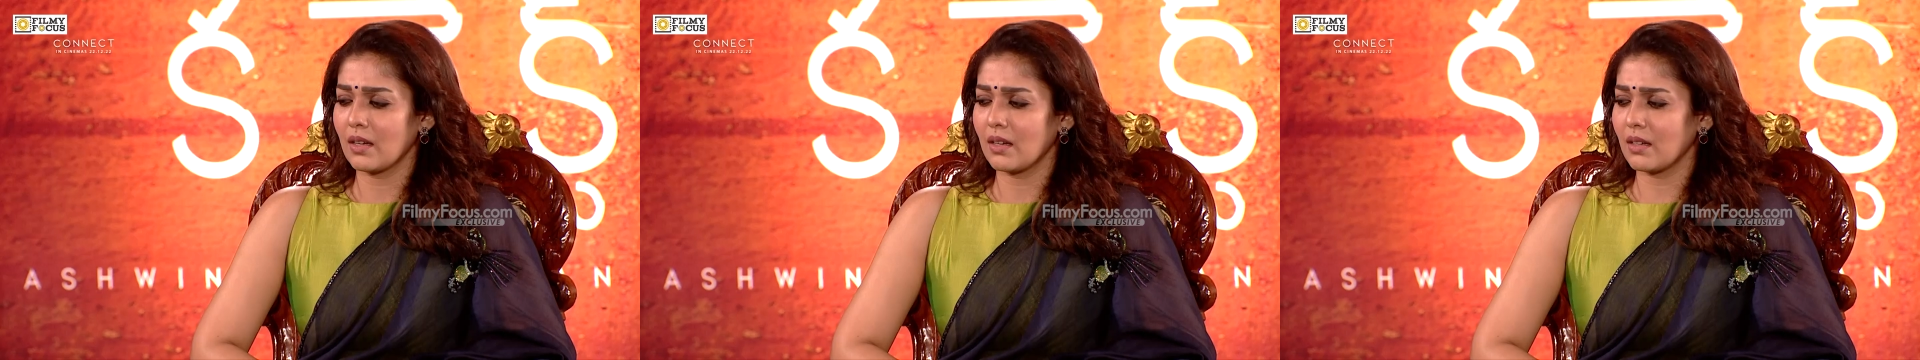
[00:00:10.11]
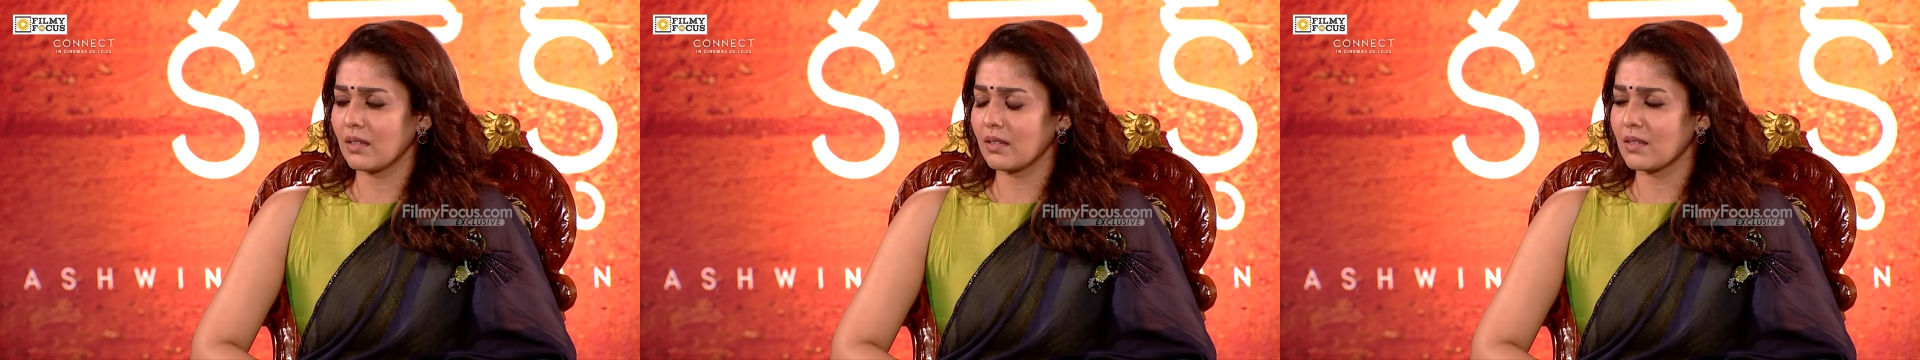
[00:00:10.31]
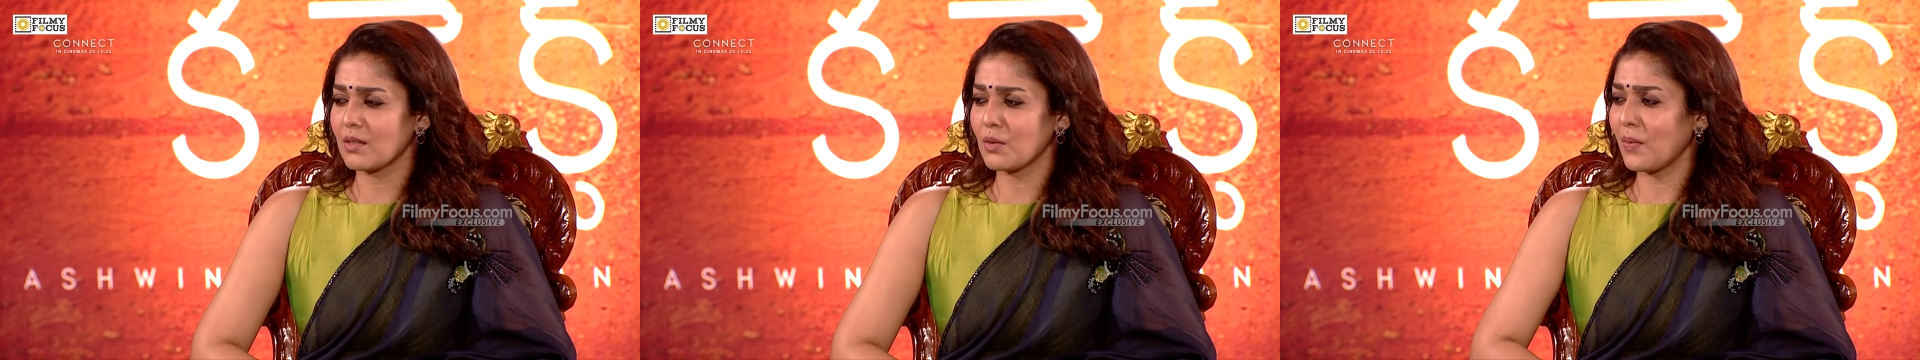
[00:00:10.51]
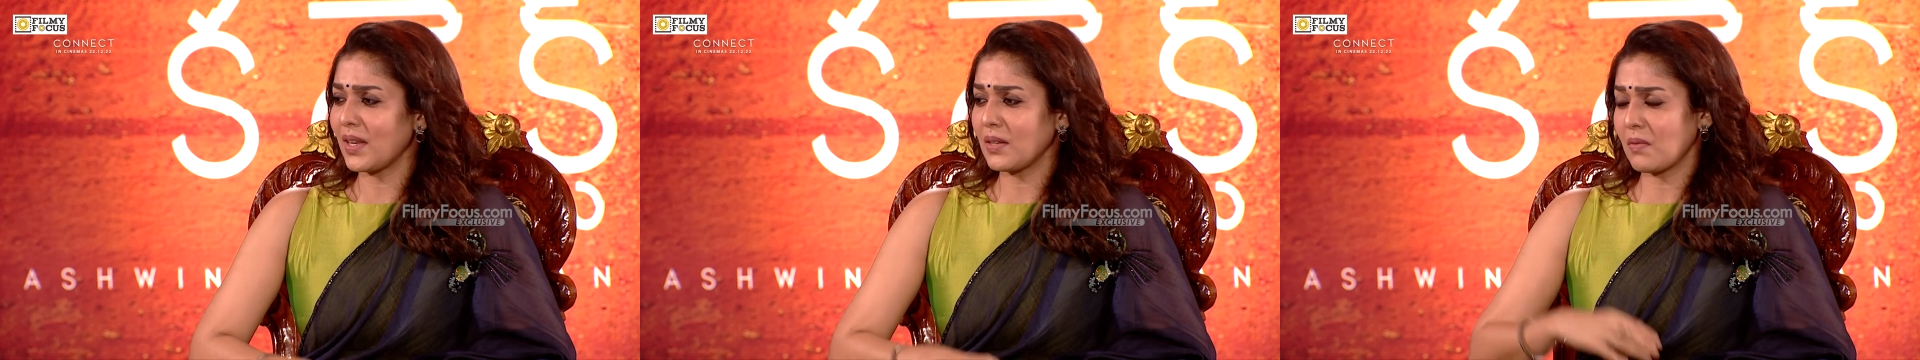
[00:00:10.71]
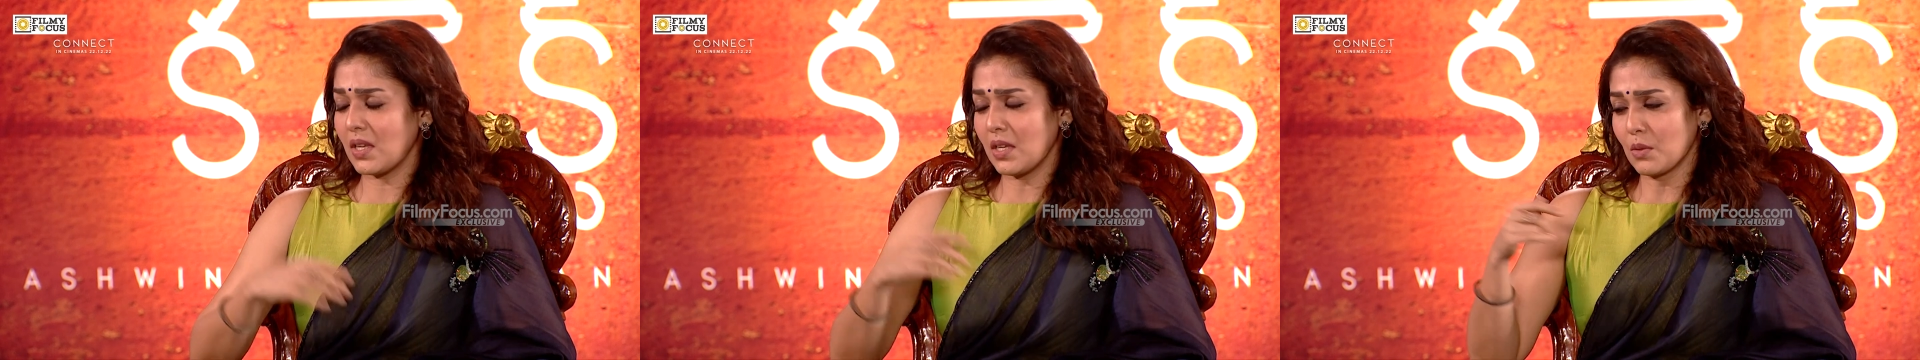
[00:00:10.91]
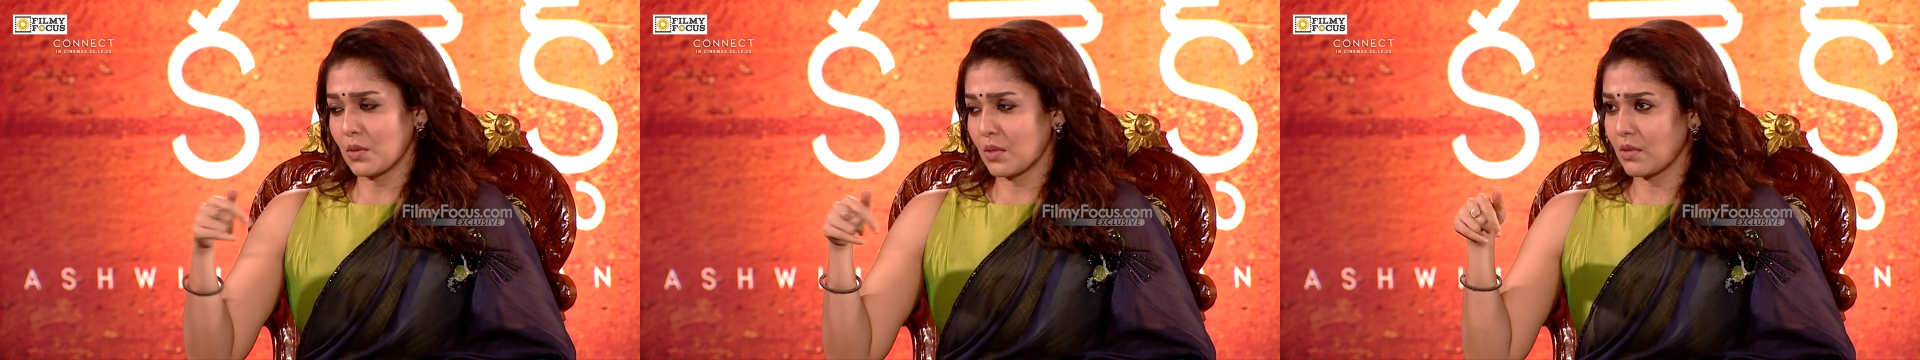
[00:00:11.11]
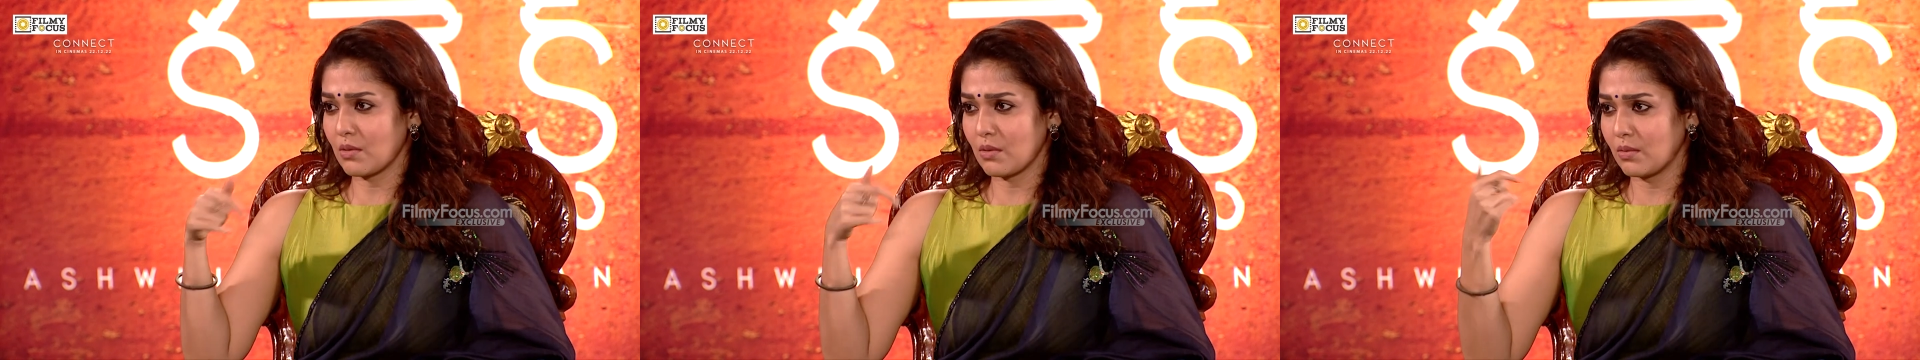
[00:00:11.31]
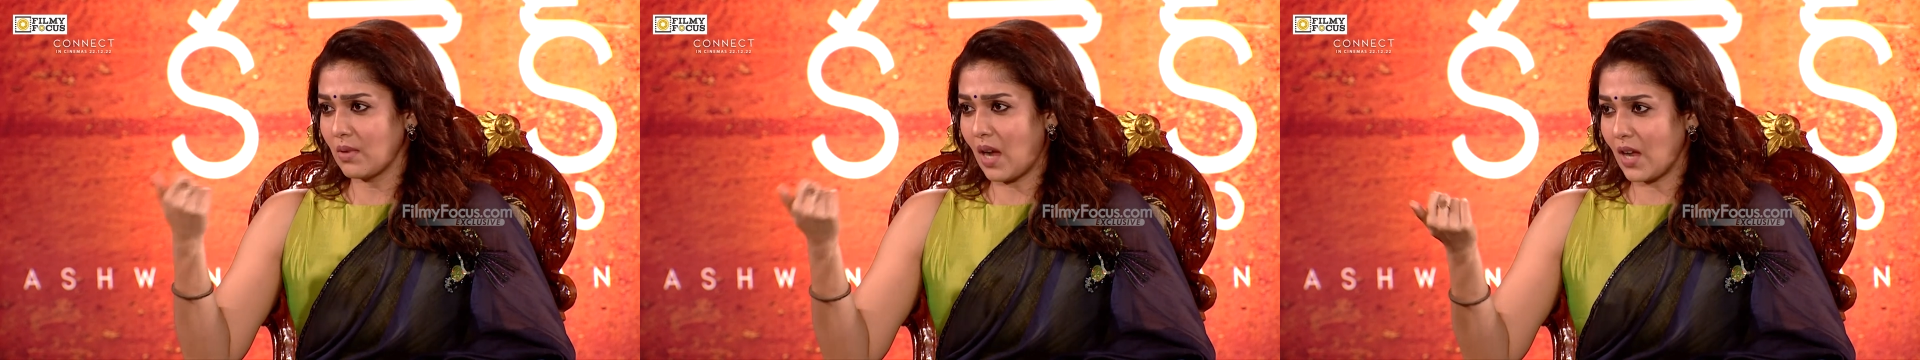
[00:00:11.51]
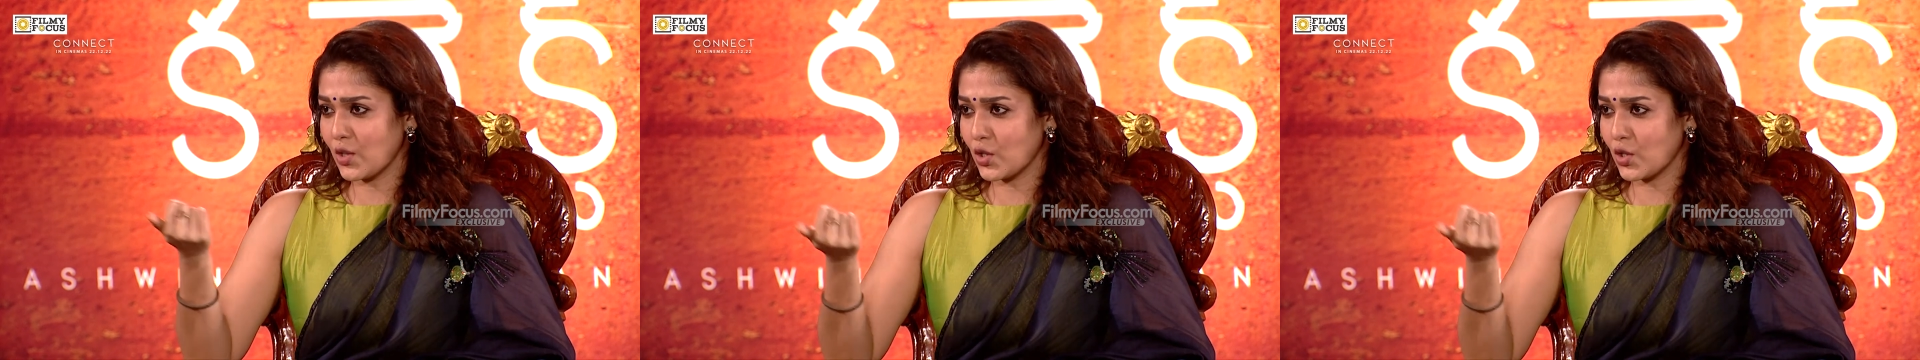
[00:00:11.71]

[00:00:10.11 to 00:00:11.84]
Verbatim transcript: uh, so when we used to do our